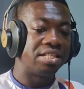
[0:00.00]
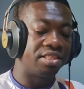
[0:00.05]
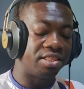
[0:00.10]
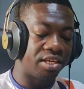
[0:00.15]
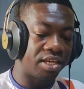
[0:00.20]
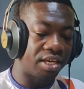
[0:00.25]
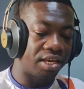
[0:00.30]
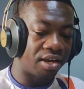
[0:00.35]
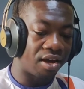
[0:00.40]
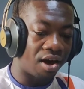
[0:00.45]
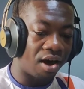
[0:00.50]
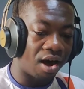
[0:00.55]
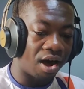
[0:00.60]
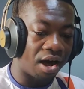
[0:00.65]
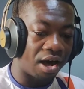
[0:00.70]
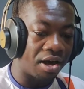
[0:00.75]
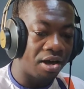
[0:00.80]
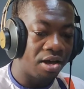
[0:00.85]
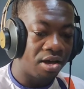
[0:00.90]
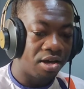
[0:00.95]
They
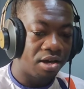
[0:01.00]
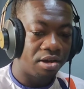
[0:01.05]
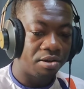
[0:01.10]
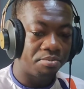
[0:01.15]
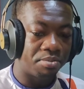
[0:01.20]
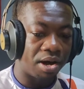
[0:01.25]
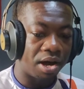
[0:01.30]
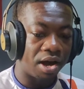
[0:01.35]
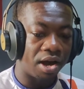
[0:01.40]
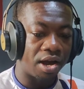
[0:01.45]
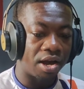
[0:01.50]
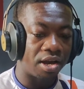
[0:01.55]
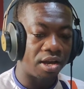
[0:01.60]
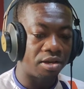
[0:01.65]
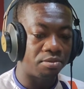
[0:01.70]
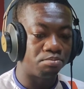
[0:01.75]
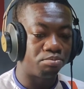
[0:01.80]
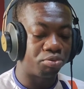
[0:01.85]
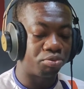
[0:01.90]
are my